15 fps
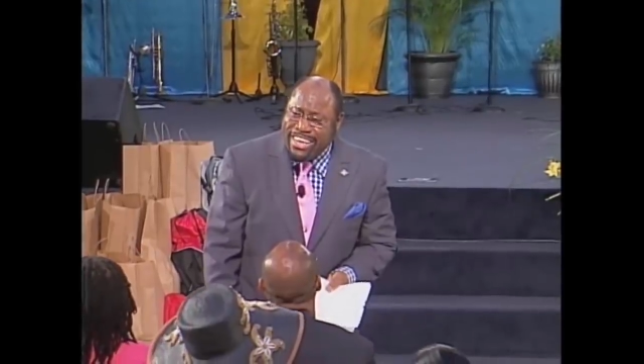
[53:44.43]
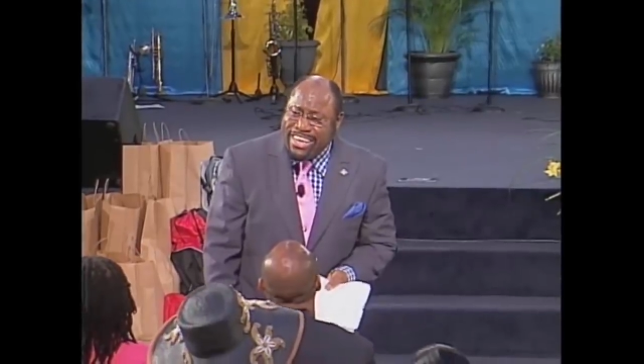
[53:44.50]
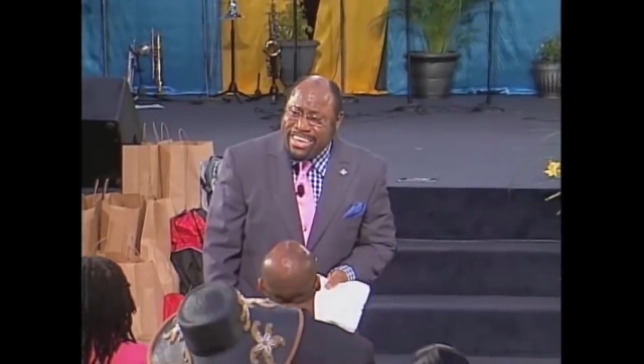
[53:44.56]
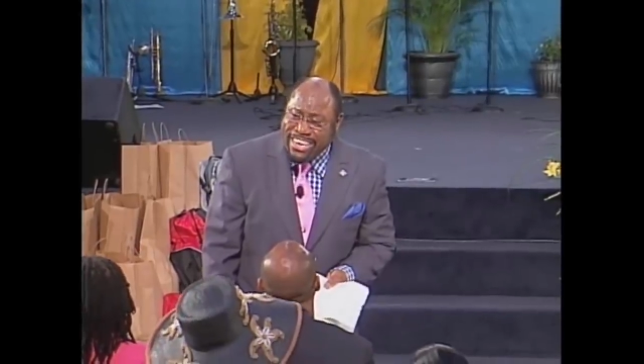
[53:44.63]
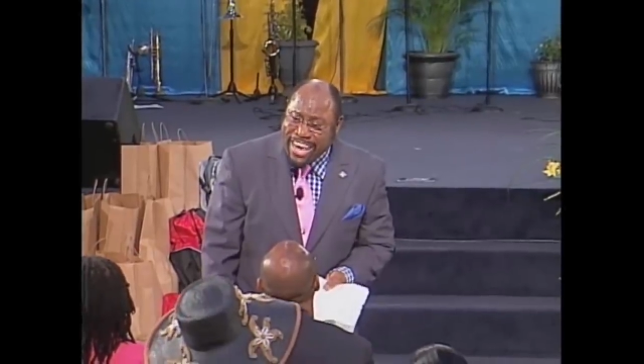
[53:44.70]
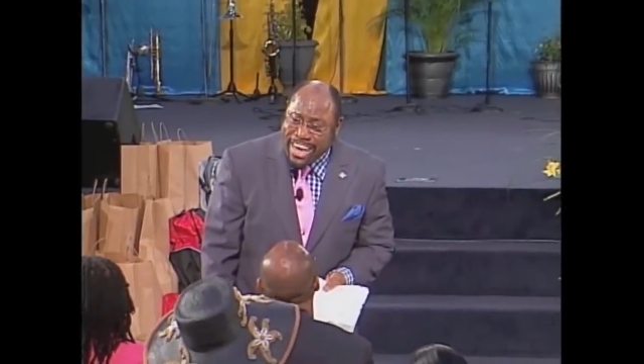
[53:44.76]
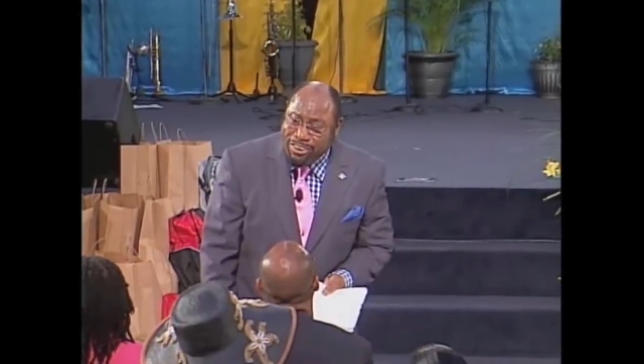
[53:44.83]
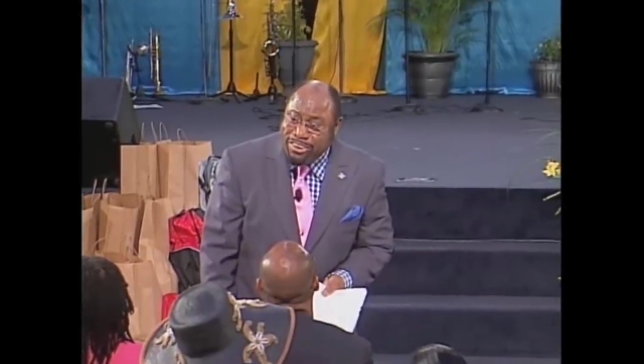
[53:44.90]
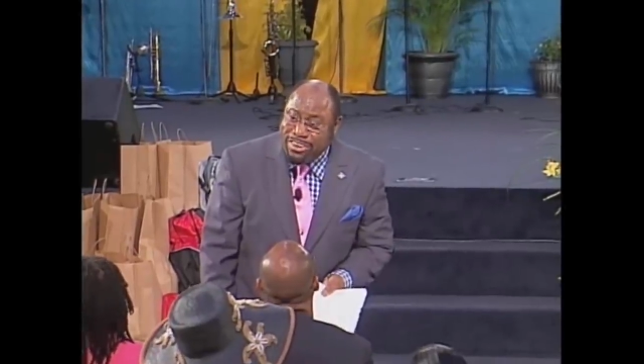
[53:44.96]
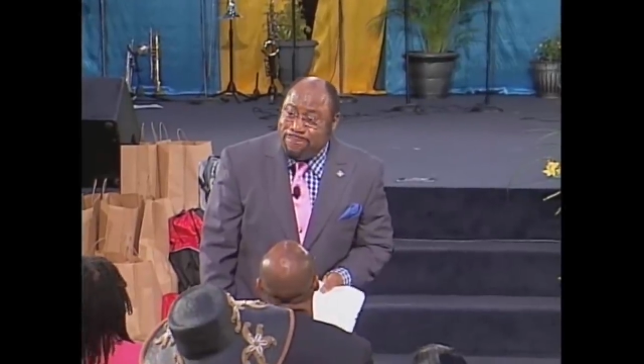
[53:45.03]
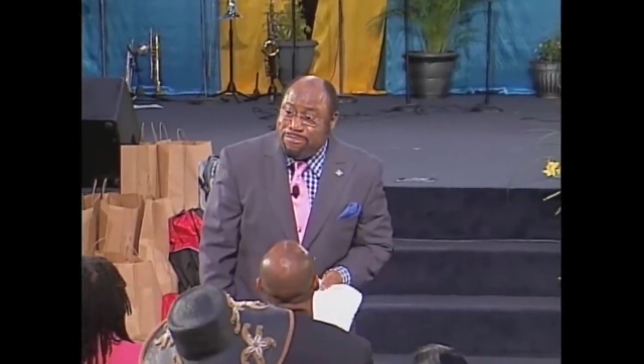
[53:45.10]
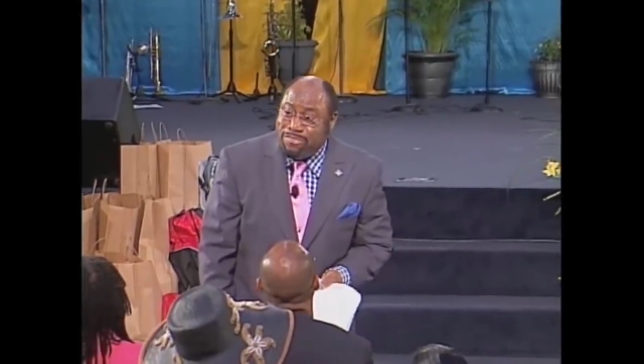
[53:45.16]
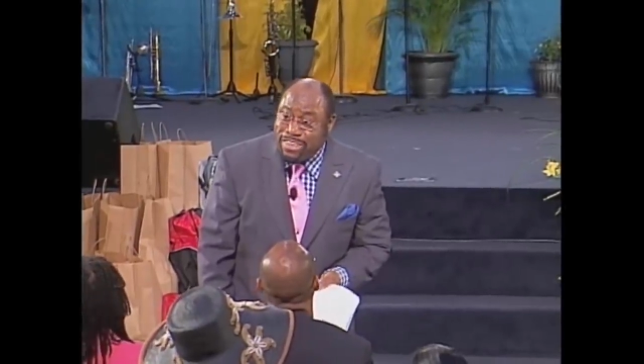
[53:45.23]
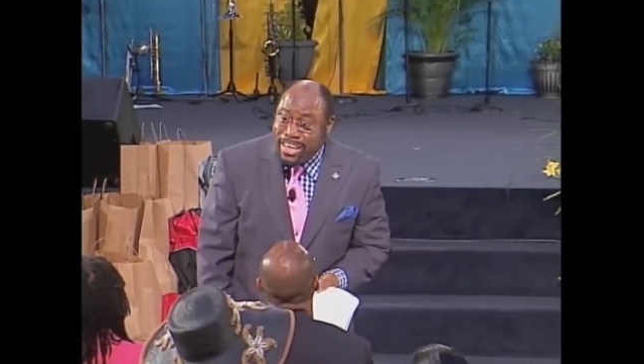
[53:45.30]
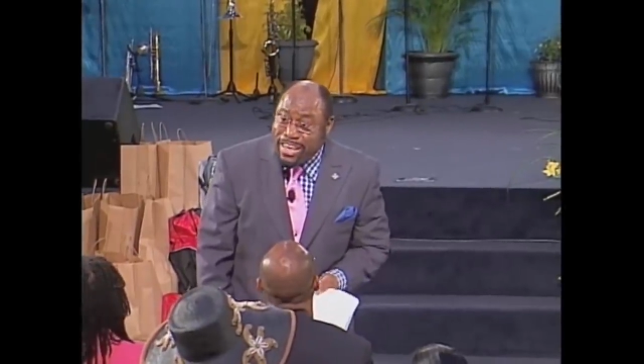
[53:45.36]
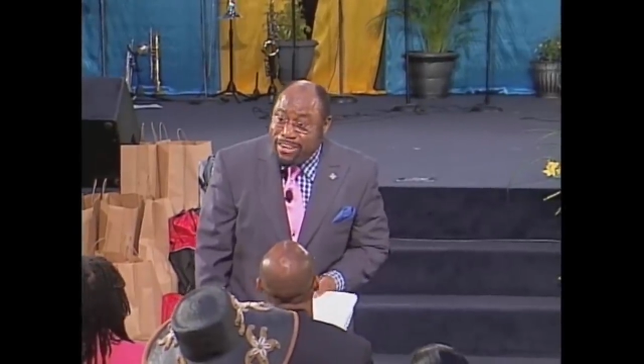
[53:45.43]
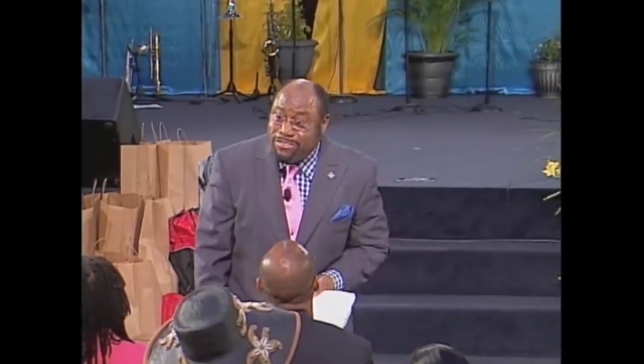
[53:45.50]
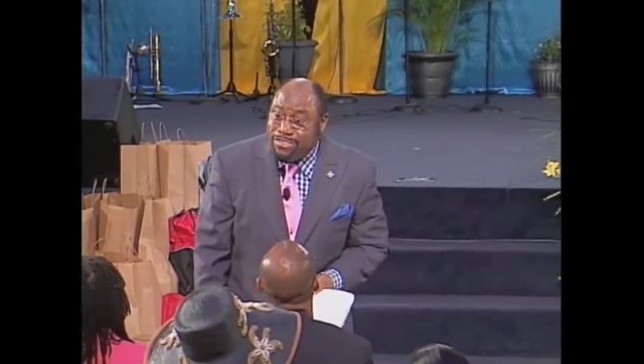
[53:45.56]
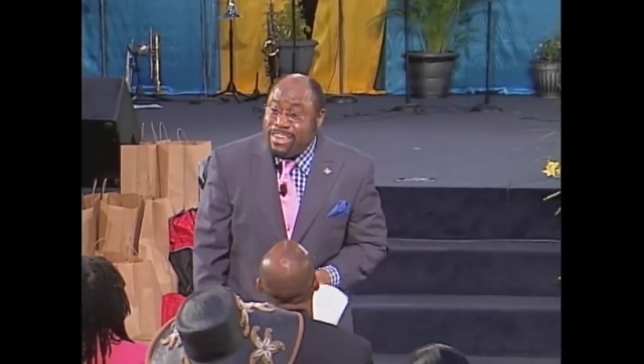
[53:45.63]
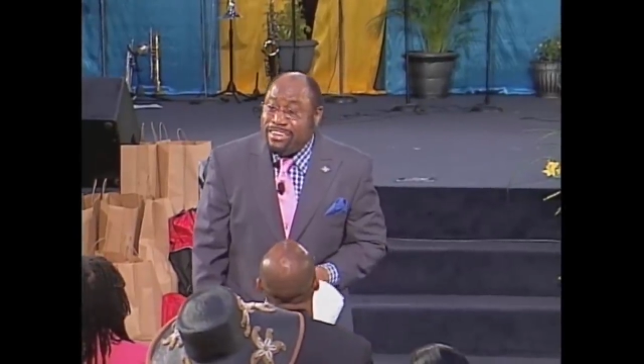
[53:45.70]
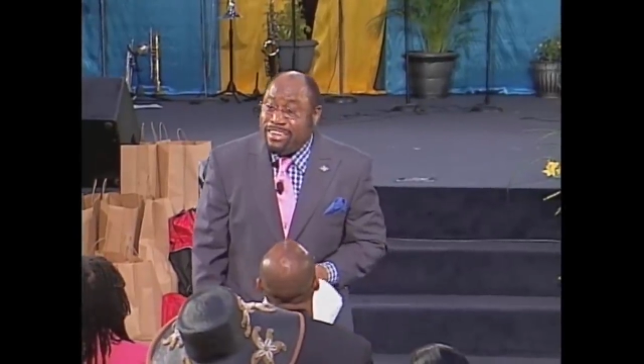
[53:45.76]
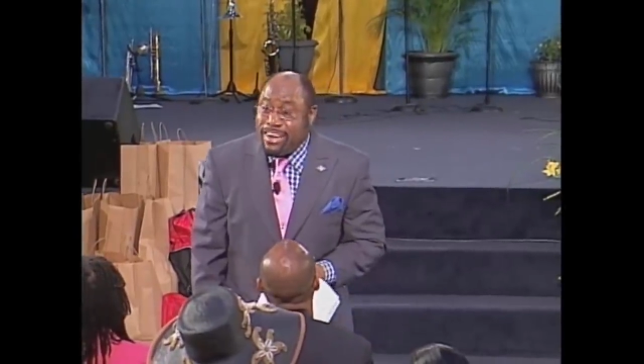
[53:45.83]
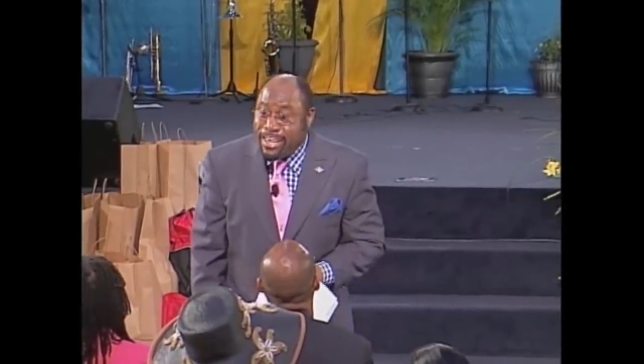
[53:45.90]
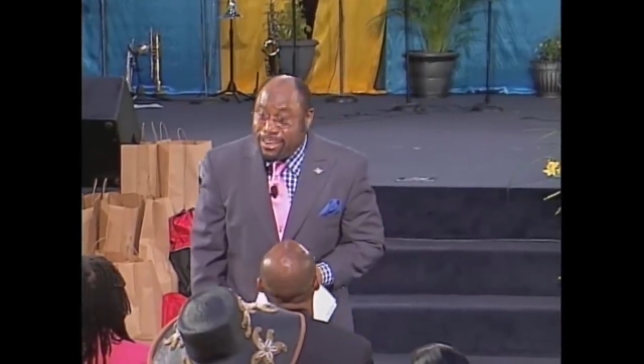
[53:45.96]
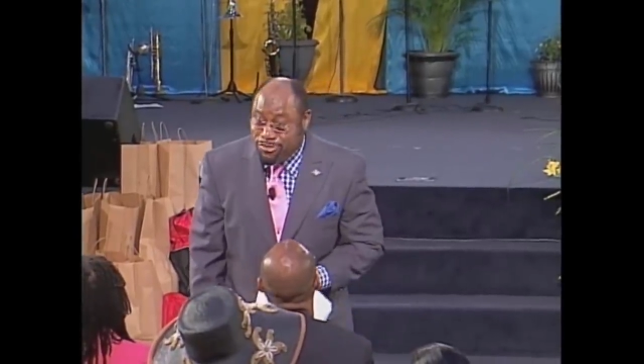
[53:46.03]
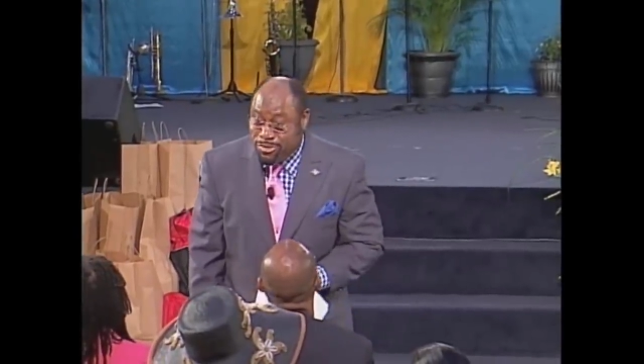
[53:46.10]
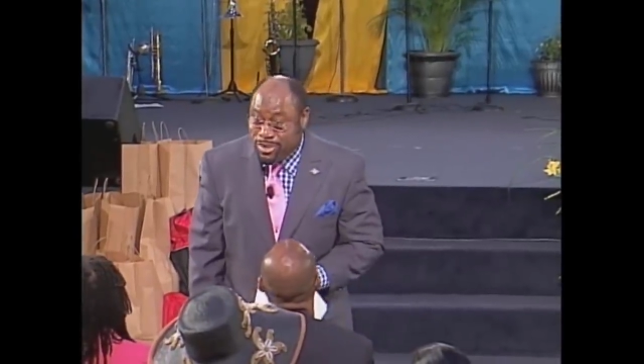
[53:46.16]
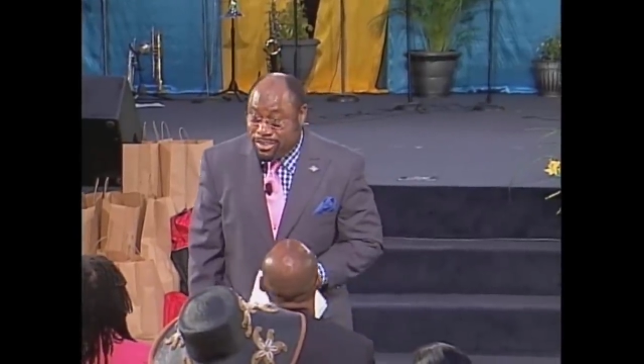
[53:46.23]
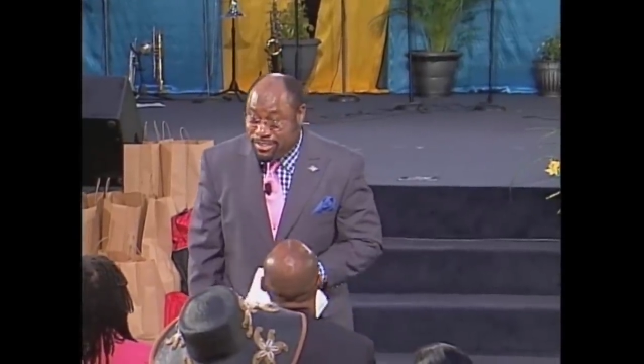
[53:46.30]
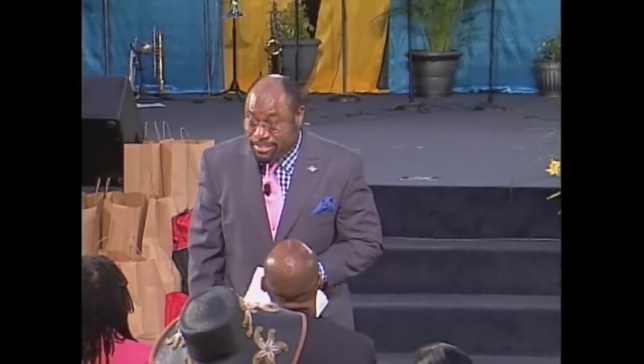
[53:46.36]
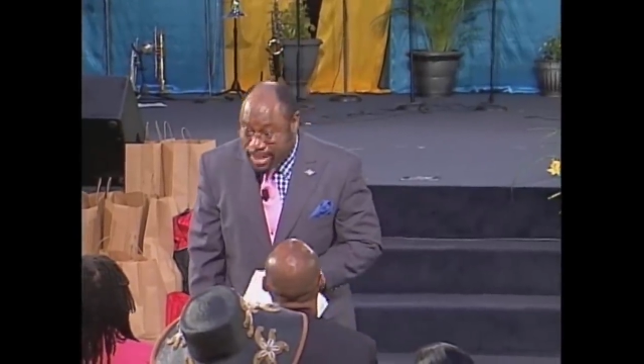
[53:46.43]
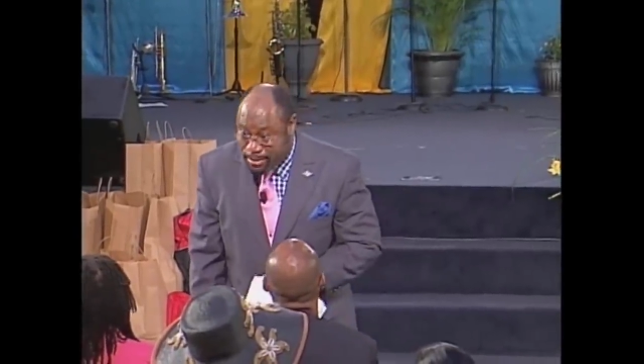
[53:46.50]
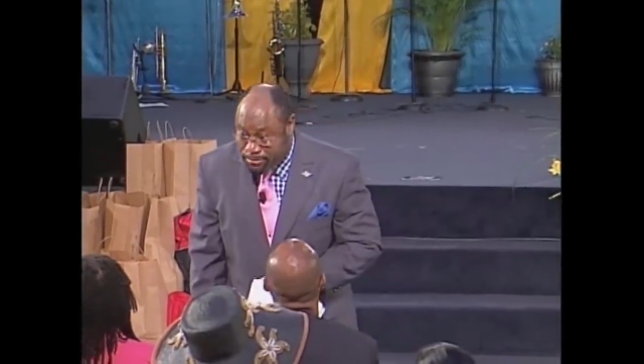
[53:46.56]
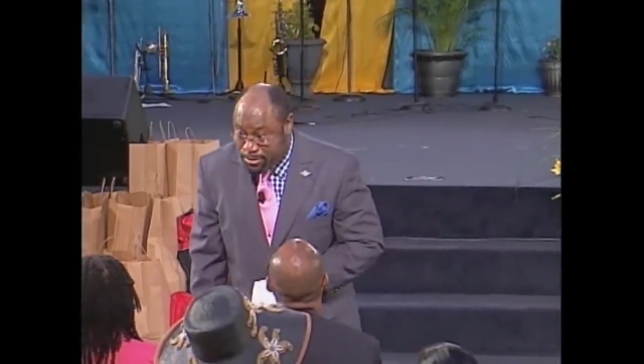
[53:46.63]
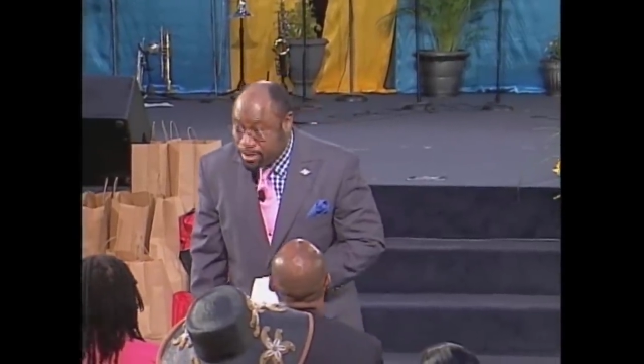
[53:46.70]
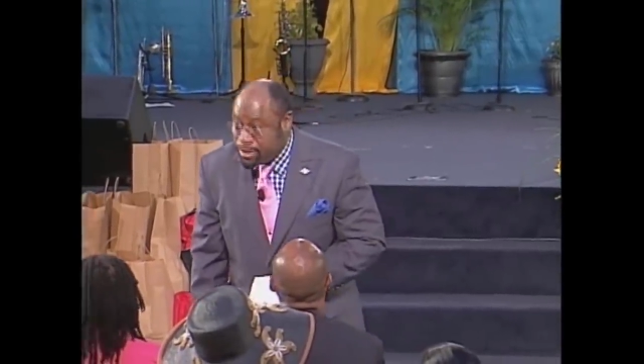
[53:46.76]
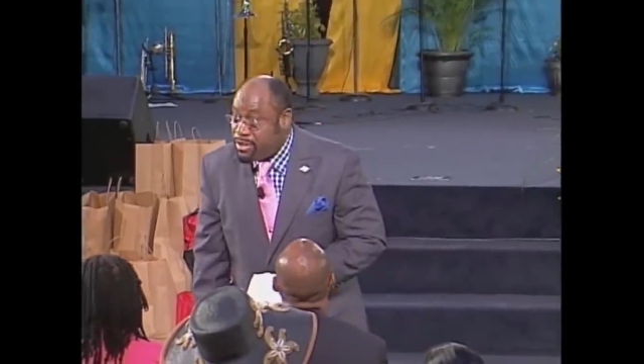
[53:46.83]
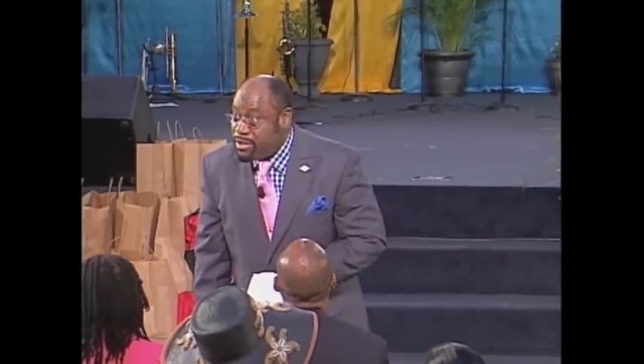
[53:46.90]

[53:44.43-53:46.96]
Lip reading: cannot themselves intellectually decipher.